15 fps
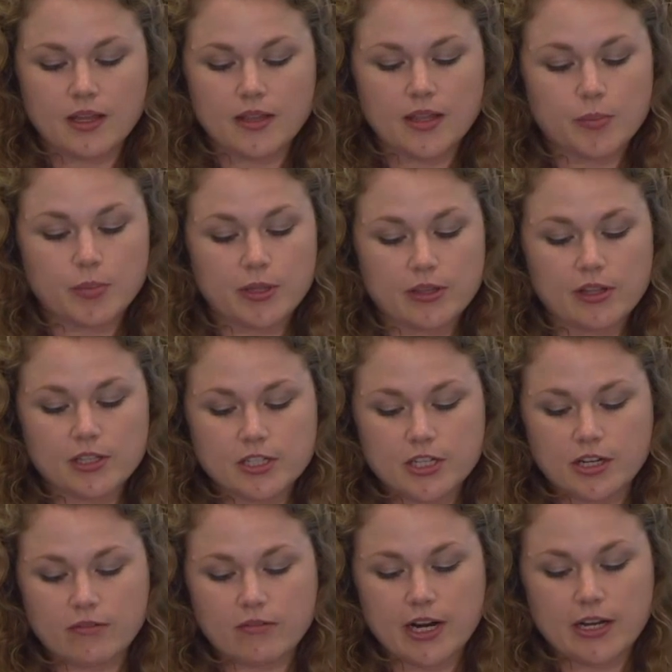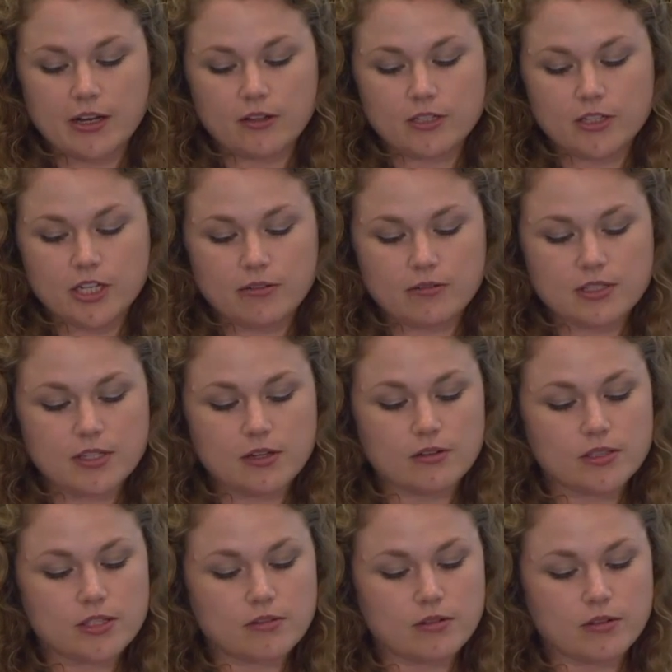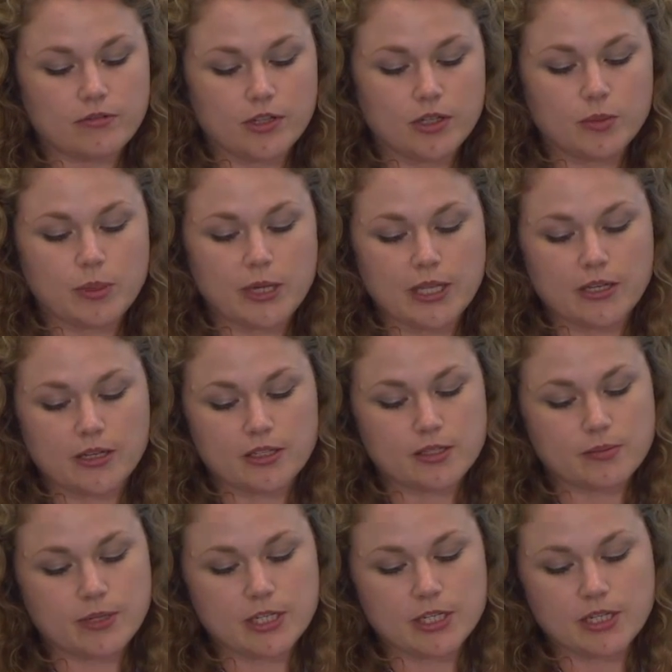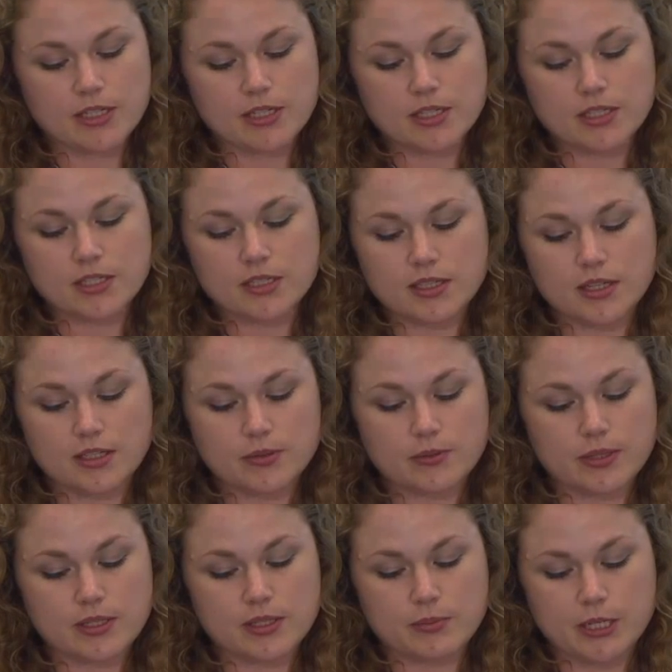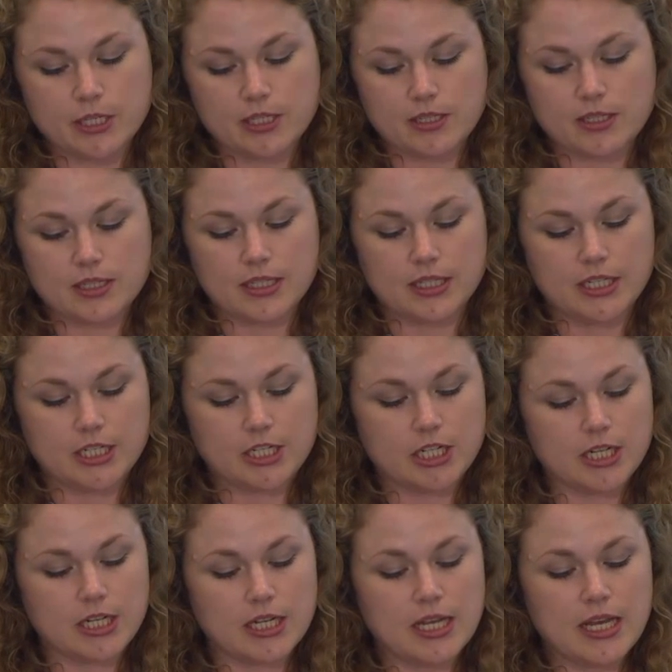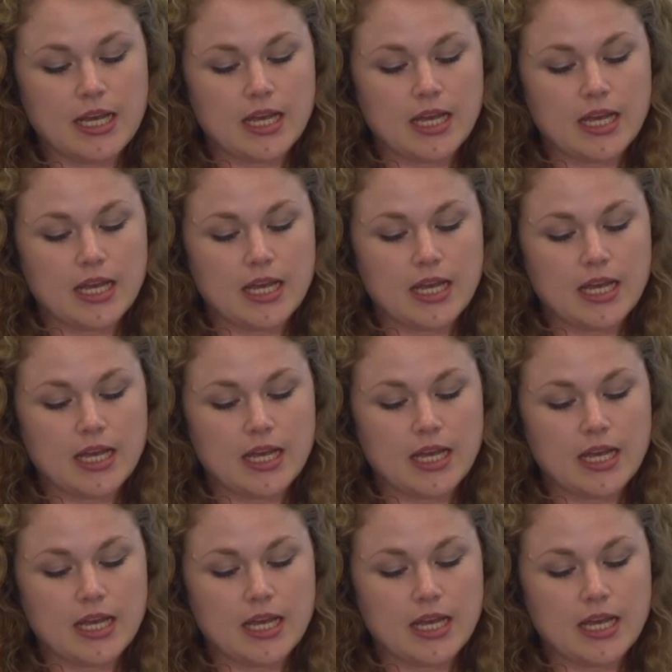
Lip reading: Their pathology and radiology results are reviewed by the nurse specialist and discussed with the specialist clinician,